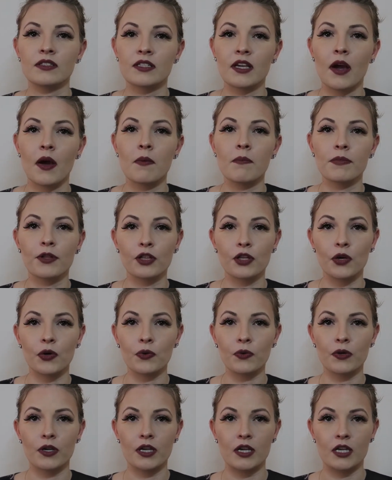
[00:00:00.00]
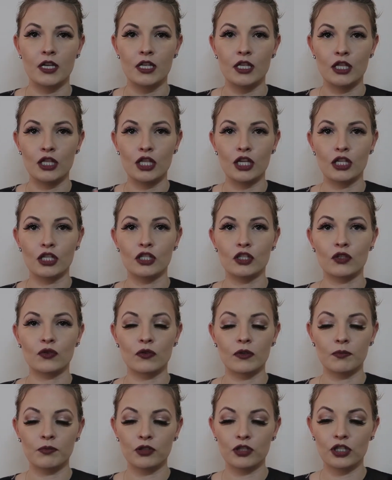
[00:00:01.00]
down below in the
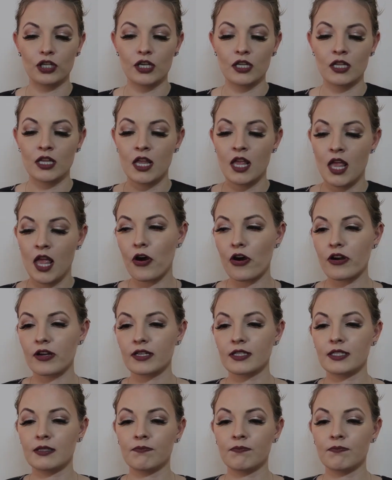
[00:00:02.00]
description box.